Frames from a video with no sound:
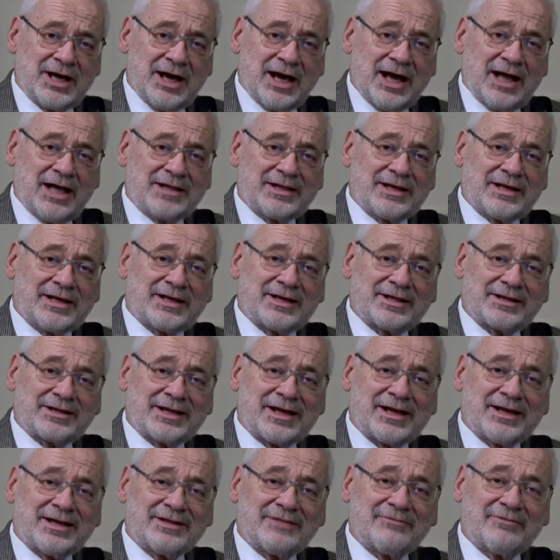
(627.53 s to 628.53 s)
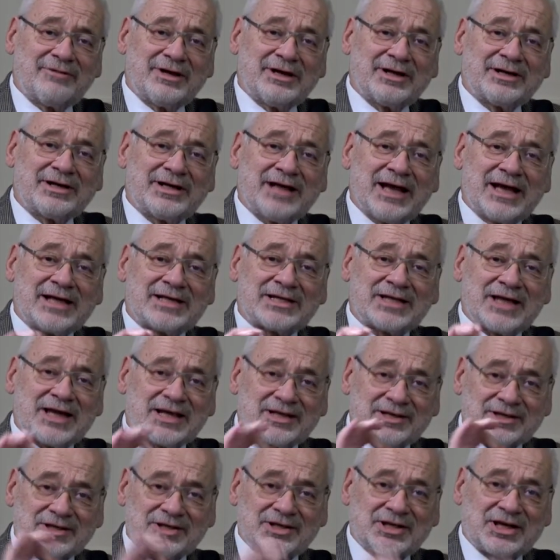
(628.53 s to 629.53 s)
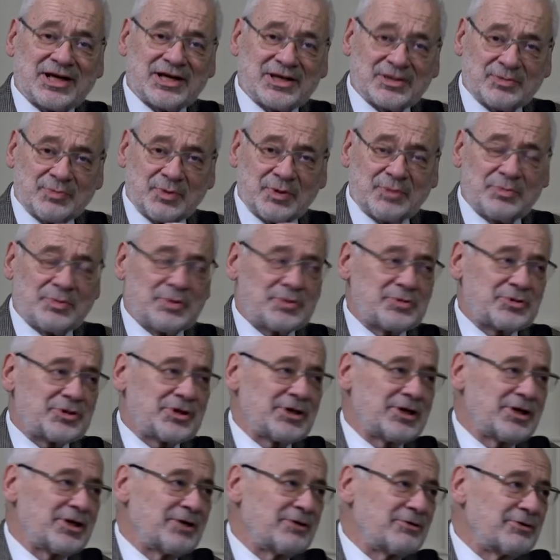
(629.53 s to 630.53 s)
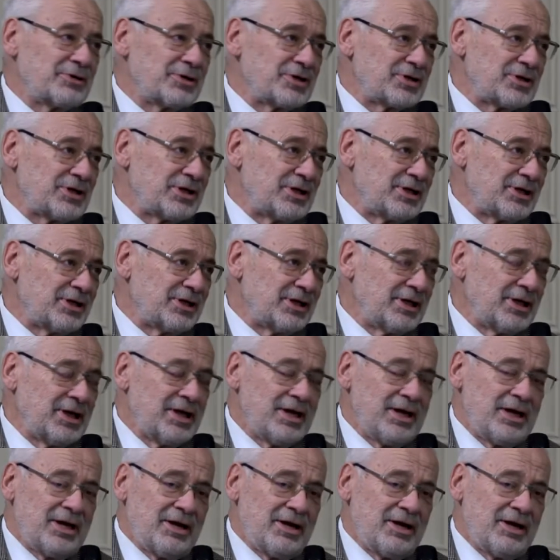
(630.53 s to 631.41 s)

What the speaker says: I think they had a very nice exercise proposing an OSCE.